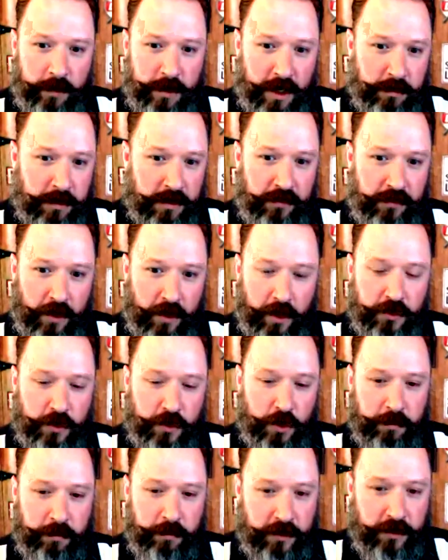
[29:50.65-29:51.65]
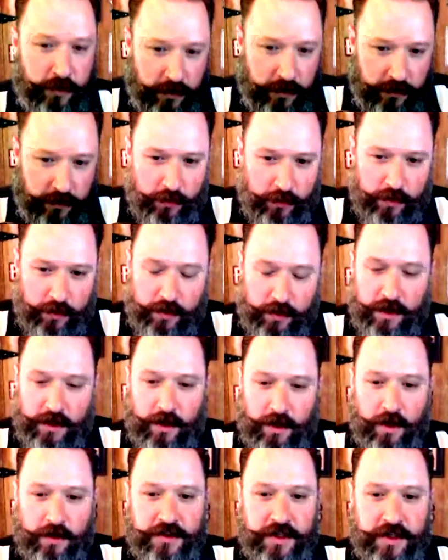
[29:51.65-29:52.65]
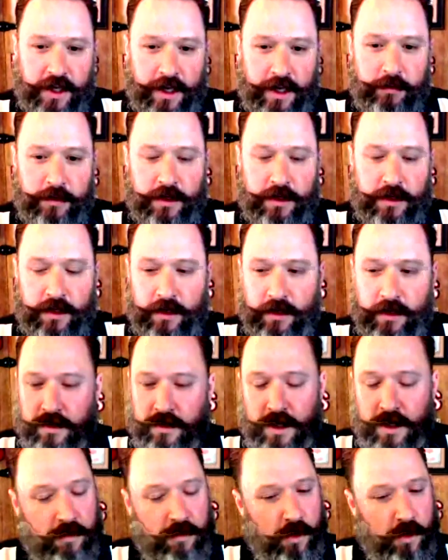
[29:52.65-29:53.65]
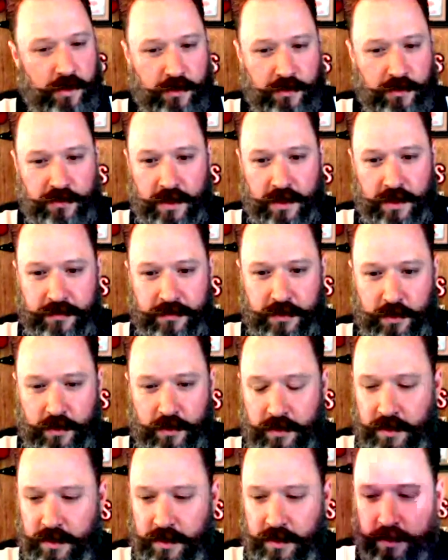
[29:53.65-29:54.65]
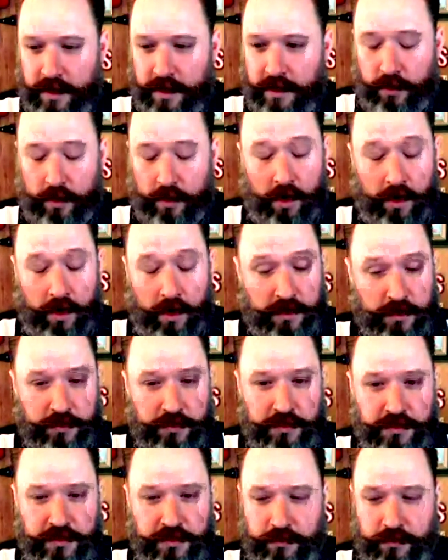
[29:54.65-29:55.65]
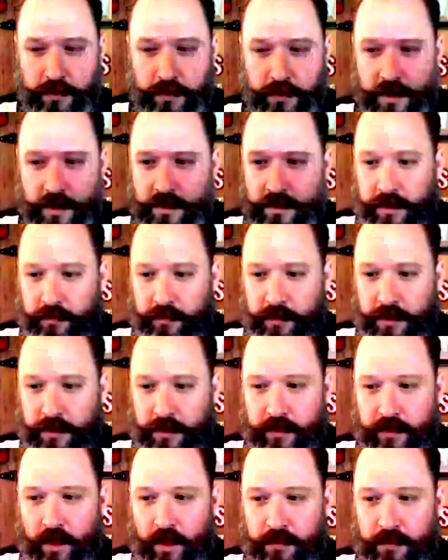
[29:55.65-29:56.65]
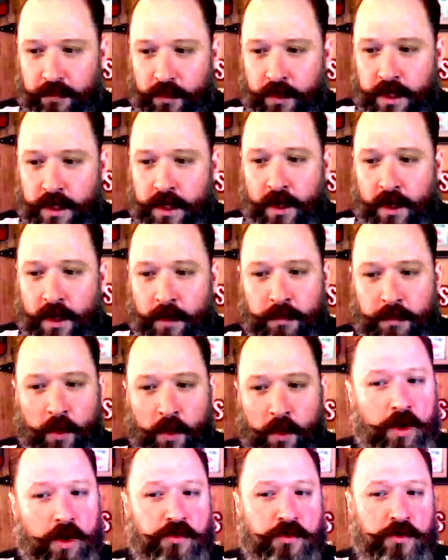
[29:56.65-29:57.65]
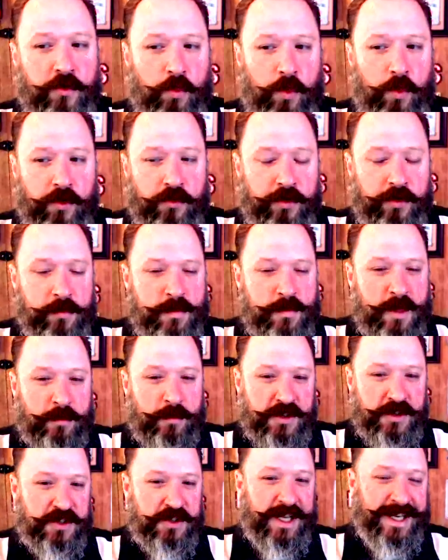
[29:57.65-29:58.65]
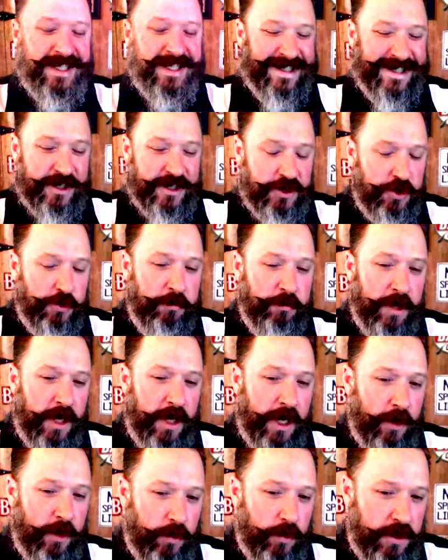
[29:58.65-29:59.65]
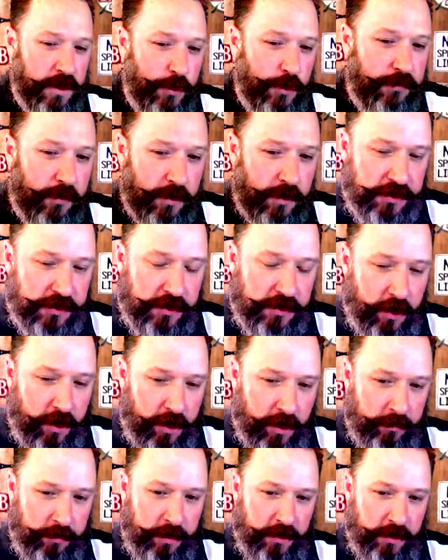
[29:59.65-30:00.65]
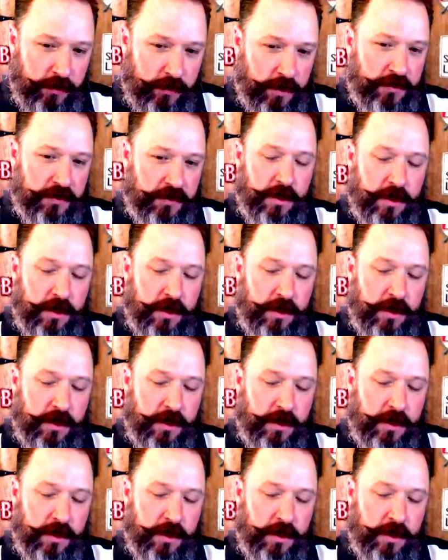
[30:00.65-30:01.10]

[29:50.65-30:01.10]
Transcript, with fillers: I mean, I've been following you on Pinterest for a long time, and love all your stuff and your in, and your articles that you've written have been very helpful. But what are what are some of the mistakes that you made when you first started on Pinterest?